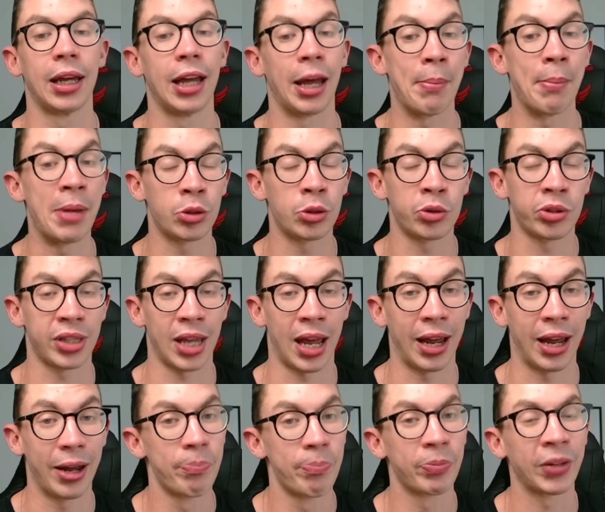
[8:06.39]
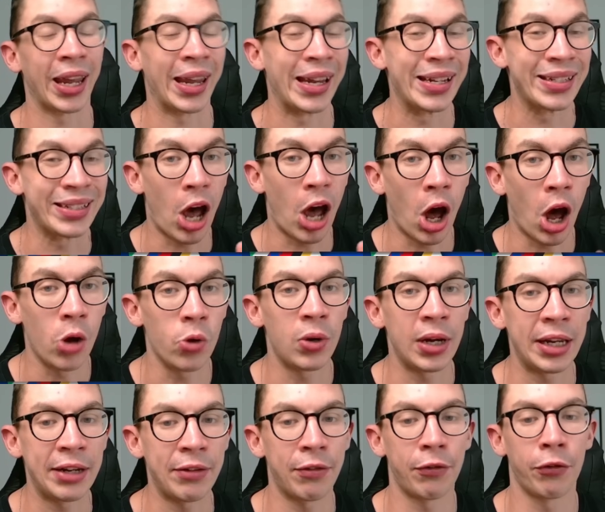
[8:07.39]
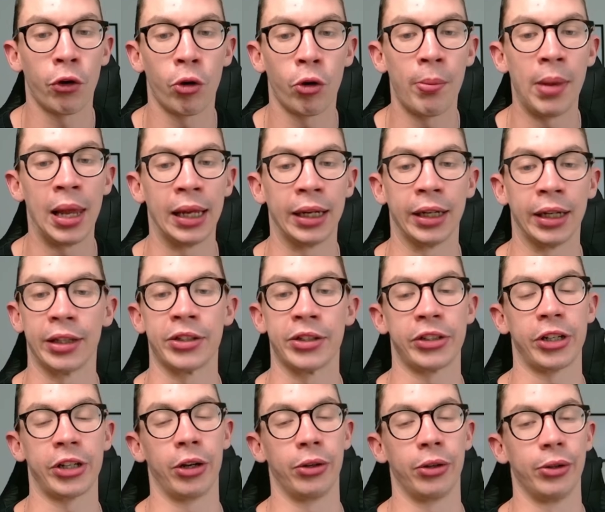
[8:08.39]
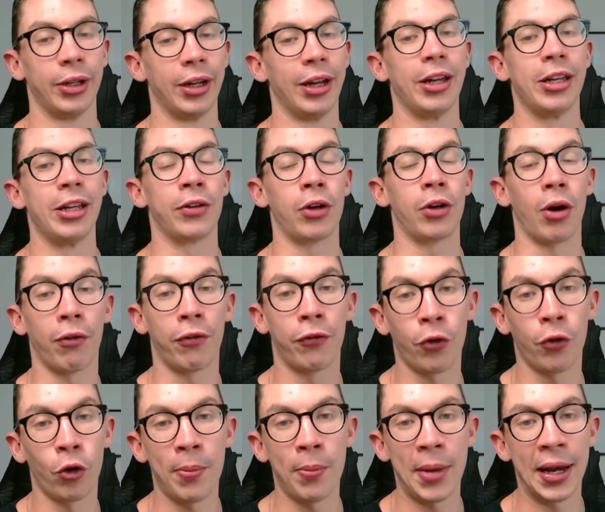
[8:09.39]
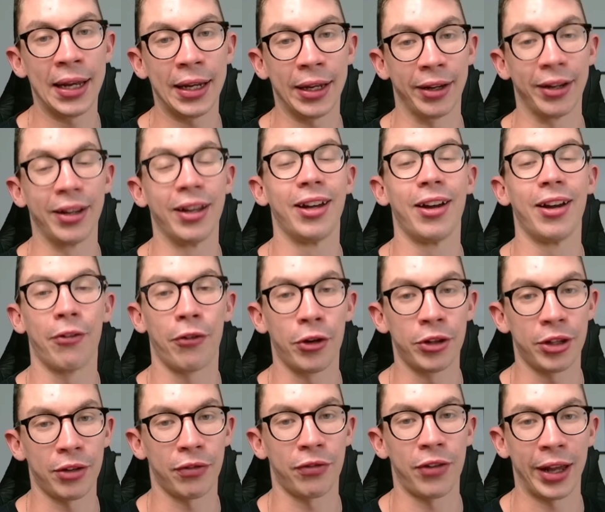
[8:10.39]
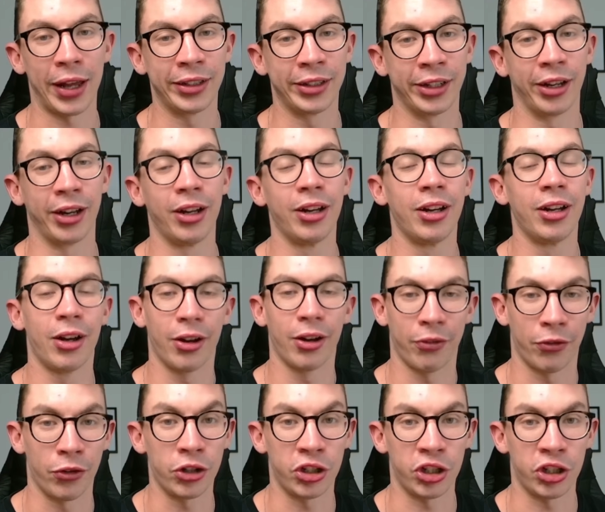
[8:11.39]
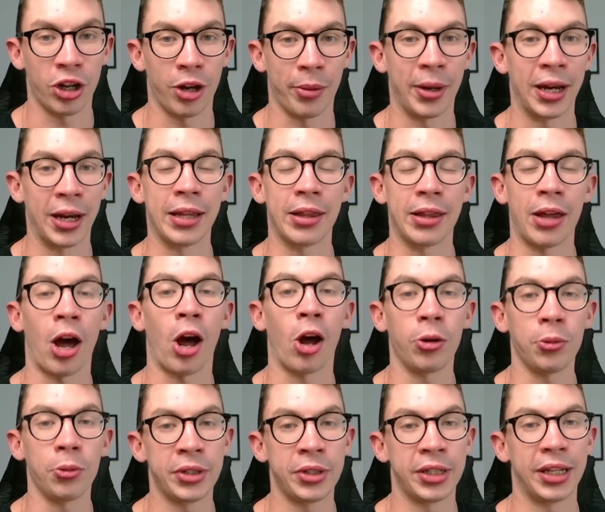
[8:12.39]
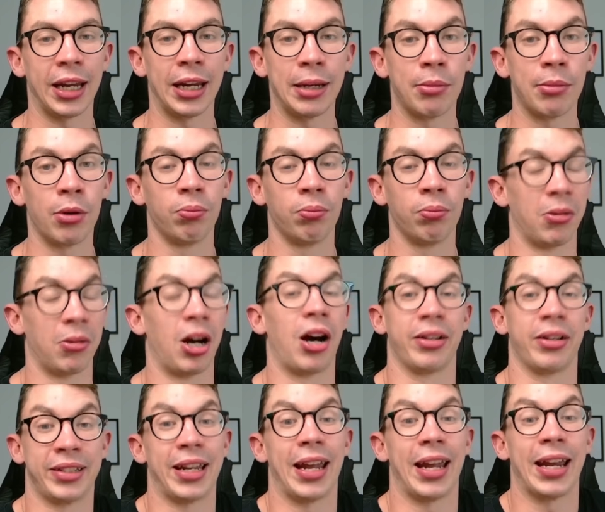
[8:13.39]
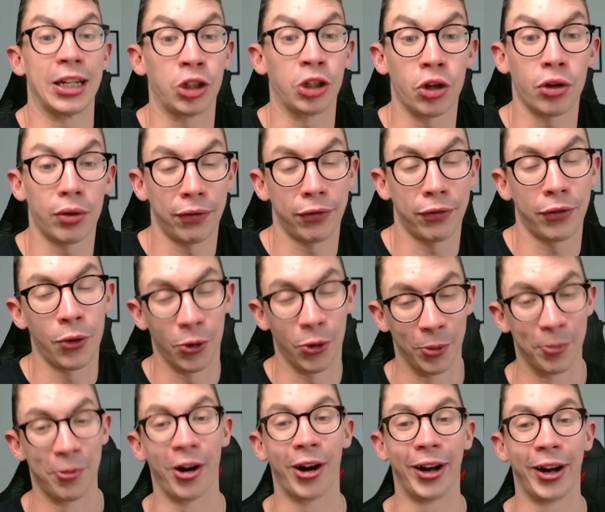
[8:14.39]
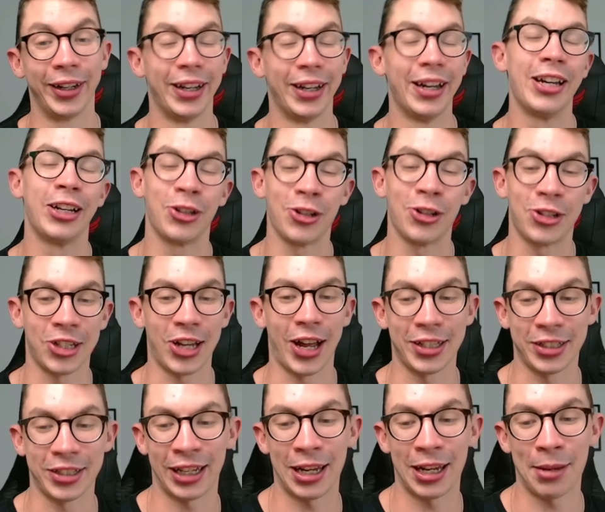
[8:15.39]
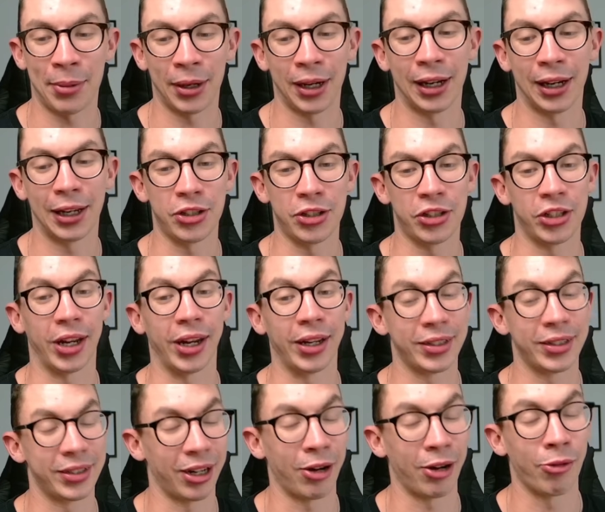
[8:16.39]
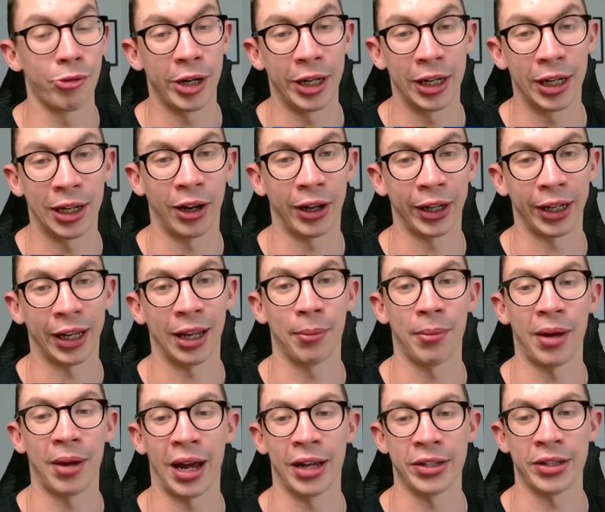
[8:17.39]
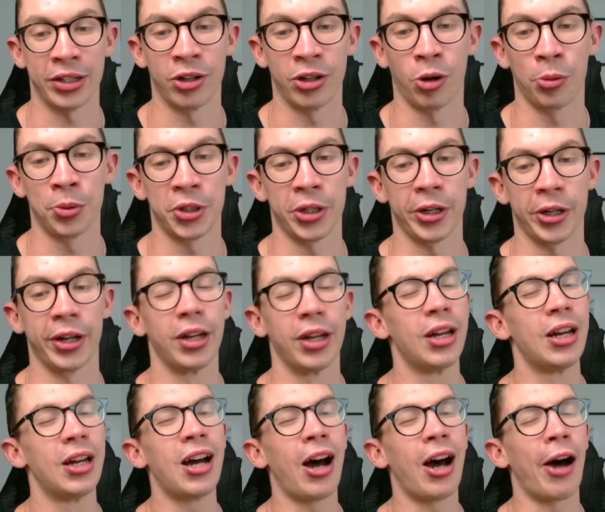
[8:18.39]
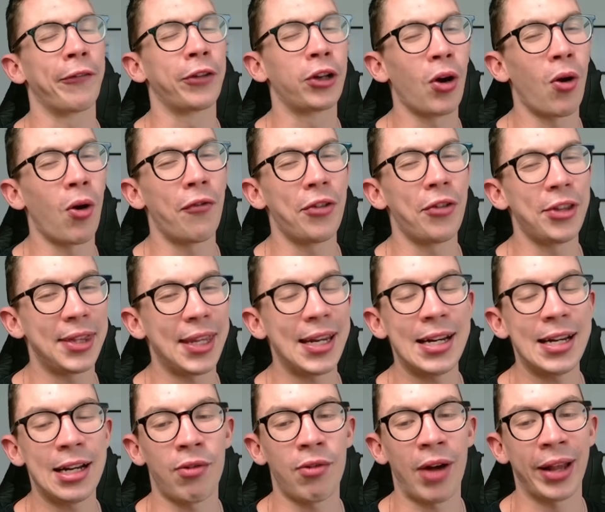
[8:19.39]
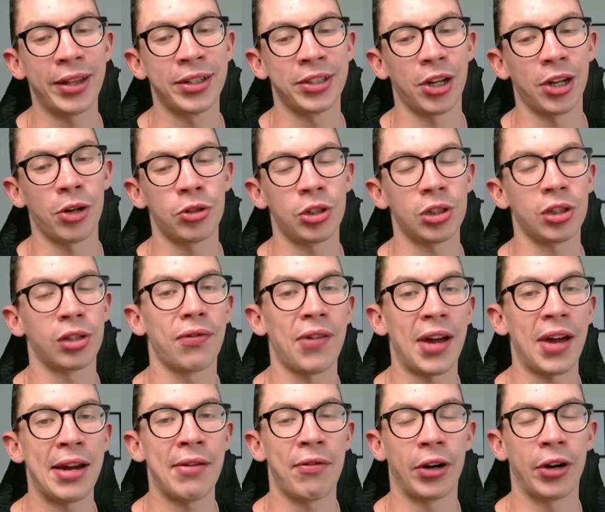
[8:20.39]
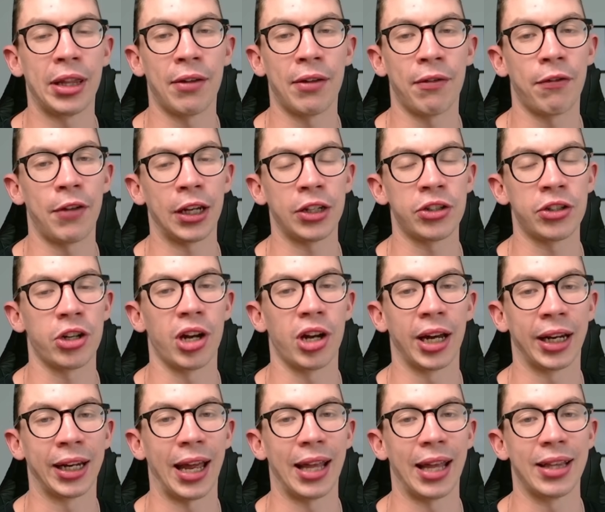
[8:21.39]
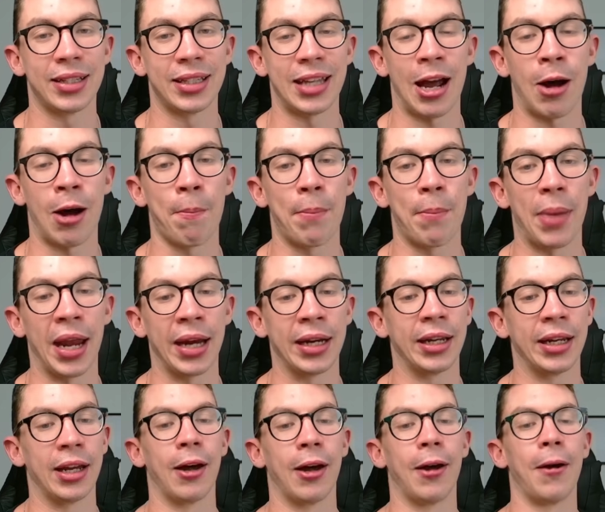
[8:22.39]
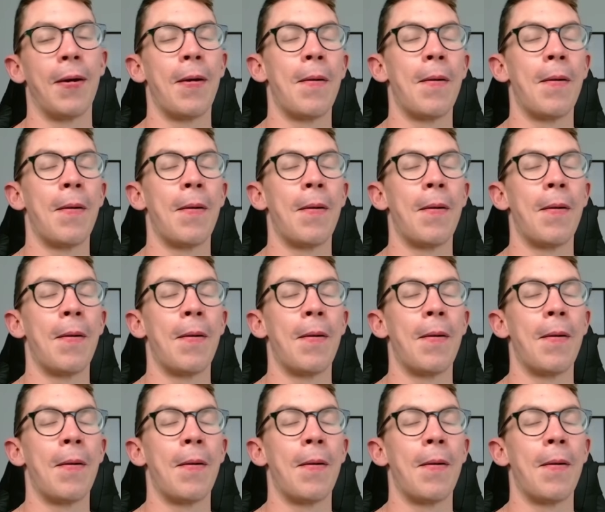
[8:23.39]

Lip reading: Mittelstadt, he's only 4 million. So you've got 4 million for a defender for Germany, the home team, saying good form, right? Good chance of keeping clean sheets. I really like him as an option. I've gone for Di Lorenzo, just favouring the fixture against Albania.